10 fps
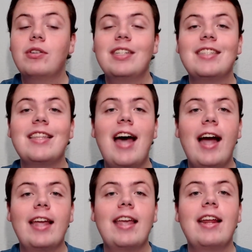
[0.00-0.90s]
they're just
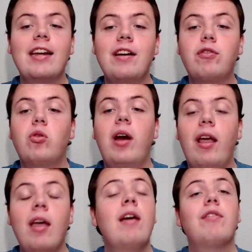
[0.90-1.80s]
not getting enough
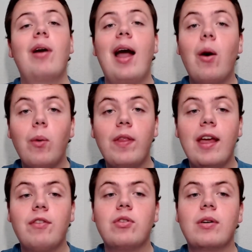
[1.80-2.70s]
credit for how well
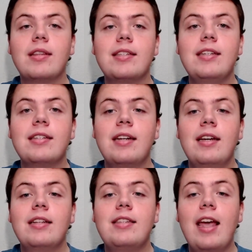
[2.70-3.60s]
they have started the season.